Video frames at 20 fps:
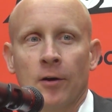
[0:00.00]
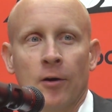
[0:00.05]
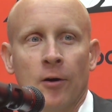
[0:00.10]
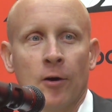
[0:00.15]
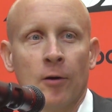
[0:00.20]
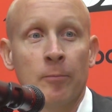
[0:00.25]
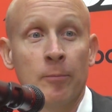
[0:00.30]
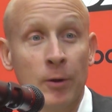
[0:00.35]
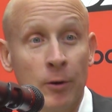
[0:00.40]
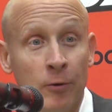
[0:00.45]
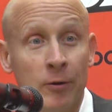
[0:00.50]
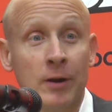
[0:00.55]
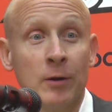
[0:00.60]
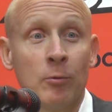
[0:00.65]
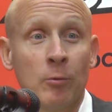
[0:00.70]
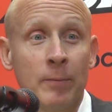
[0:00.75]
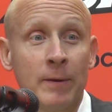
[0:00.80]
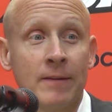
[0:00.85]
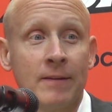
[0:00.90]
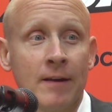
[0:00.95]
Our ability
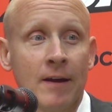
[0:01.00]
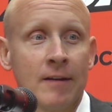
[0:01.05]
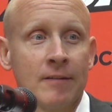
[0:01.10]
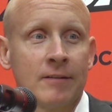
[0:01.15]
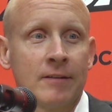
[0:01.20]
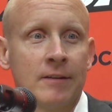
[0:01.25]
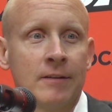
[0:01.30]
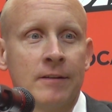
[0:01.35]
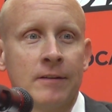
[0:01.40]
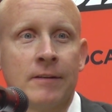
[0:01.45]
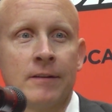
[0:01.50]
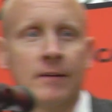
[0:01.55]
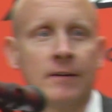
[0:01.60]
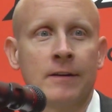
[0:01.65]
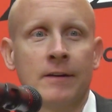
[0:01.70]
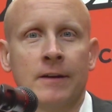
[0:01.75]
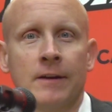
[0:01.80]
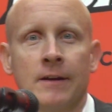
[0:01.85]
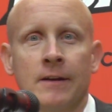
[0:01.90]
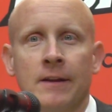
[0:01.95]
will be tested,
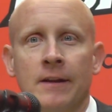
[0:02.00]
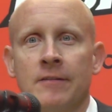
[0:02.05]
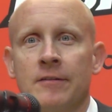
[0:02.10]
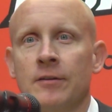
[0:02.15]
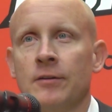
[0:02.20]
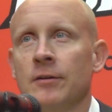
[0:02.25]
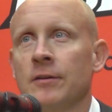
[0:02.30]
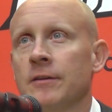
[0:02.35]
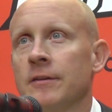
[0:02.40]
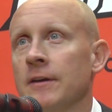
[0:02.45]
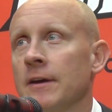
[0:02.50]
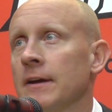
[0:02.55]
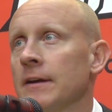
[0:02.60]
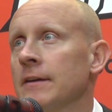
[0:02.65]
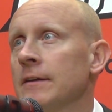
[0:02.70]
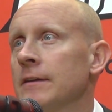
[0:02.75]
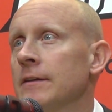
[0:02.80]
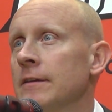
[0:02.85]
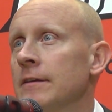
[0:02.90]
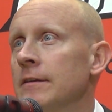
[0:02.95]
and that's a good thing.
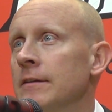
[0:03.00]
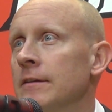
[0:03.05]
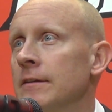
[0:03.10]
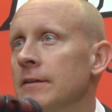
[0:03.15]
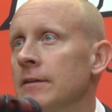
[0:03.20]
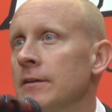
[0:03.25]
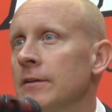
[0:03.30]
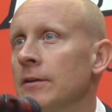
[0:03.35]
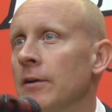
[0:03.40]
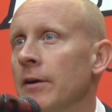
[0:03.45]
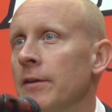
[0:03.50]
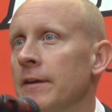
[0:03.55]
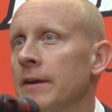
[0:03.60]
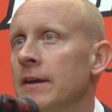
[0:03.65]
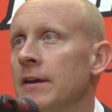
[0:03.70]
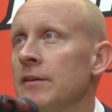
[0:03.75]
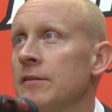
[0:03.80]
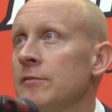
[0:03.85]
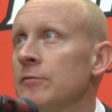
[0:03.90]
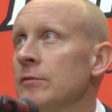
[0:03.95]
You know, I
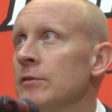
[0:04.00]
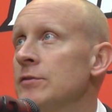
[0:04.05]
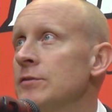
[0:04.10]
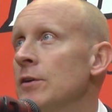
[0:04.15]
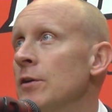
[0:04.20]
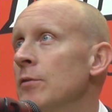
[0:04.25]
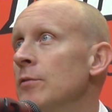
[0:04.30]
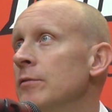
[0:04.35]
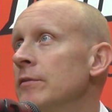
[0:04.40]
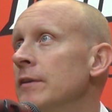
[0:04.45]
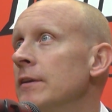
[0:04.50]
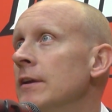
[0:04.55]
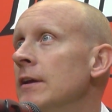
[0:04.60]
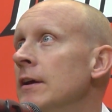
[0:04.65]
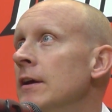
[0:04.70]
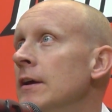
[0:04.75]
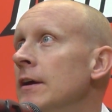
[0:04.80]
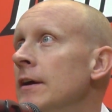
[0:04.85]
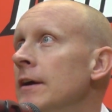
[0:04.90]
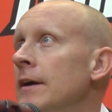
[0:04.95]
think history shows that
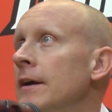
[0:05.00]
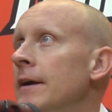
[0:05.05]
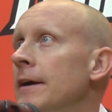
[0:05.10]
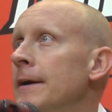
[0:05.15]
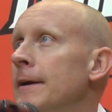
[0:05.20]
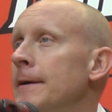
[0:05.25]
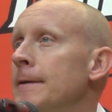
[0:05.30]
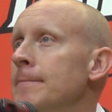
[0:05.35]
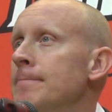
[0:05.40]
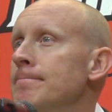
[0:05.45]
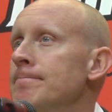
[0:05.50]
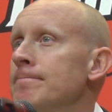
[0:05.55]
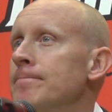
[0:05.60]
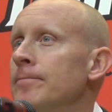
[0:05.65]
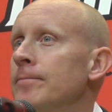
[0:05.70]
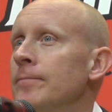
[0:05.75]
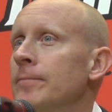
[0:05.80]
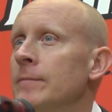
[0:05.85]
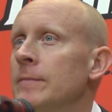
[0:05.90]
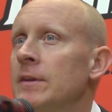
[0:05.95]

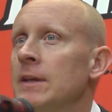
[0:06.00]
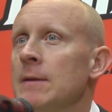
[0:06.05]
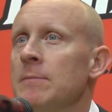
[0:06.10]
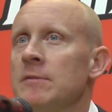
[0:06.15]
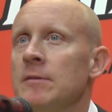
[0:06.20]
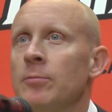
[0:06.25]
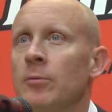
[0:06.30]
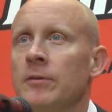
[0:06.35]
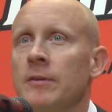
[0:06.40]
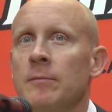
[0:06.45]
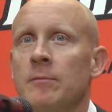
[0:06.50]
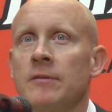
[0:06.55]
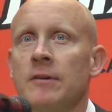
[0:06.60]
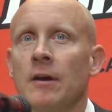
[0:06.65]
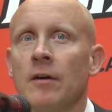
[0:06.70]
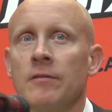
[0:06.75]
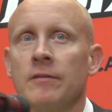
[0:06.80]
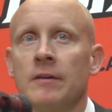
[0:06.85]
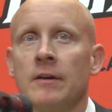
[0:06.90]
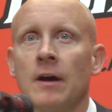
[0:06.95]
teams that put
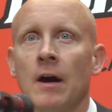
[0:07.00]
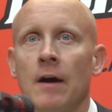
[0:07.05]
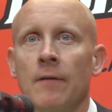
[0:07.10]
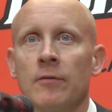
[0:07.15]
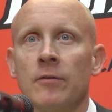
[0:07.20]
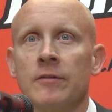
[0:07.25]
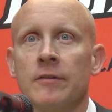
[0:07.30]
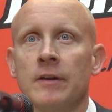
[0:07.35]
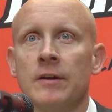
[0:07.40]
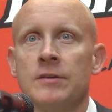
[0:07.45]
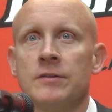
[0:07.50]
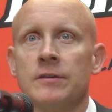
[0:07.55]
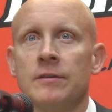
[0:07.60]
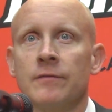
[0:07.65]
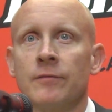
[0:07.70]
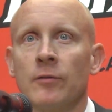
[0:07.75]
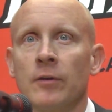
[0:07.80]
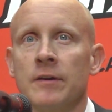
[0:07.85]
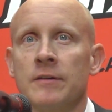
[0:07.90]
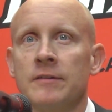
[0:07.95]
themselves in
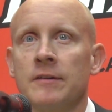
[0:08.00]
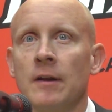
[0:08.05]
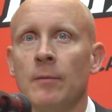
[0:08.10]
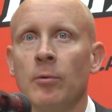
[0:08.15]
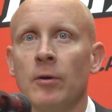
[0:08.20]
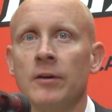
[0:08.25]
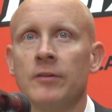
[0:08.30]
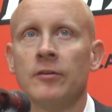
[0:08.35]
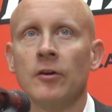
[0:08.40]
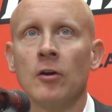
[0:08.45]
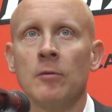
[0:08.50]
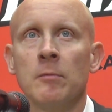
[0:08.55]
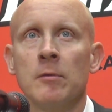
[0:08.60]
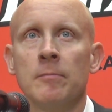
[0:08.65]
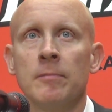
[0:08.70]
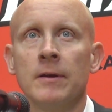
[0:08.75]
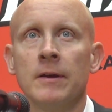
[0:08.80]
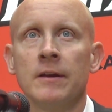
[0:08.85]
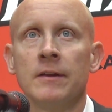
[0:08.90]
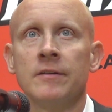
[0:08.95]
conversations for NCAA
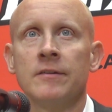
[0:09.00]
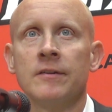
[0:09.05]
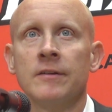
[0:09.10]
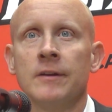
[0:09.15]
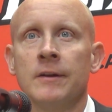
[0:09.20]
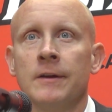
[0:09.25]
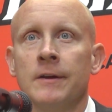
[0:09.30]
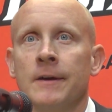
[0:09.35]
tournament bids,